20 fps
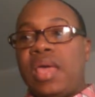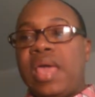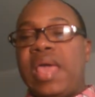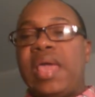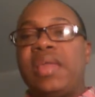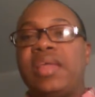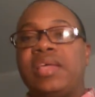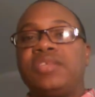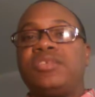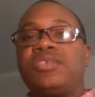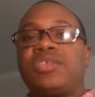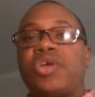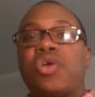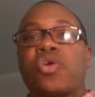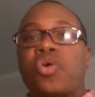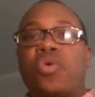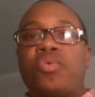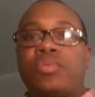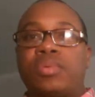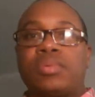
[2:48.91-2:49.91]
in his
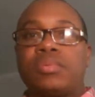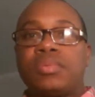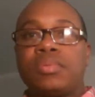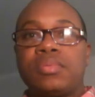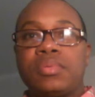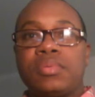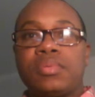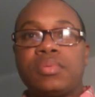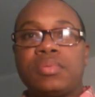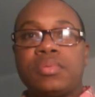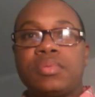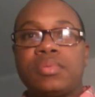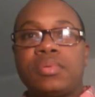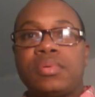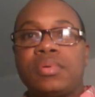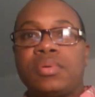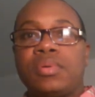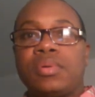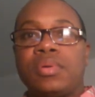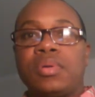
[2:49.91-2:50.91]
circle,
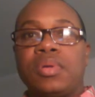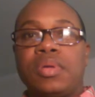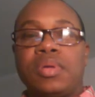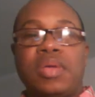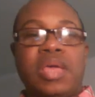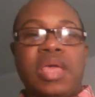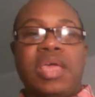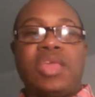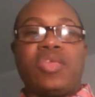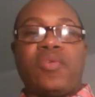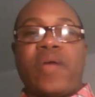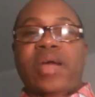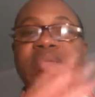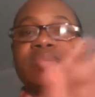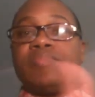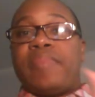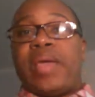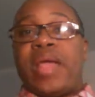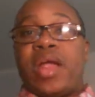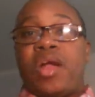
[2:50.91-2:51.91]
either
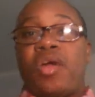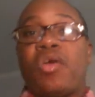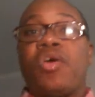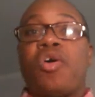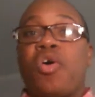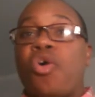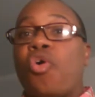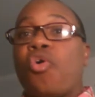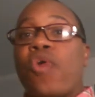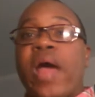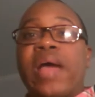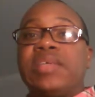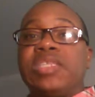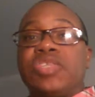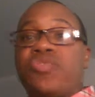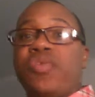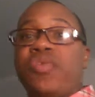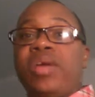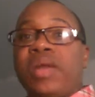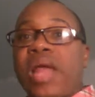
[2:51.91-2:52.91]
as mayor or as
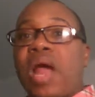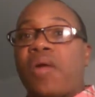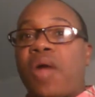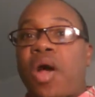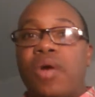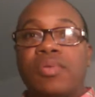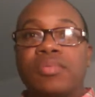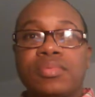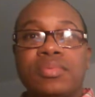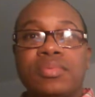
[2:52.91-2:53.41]
Green Arrow.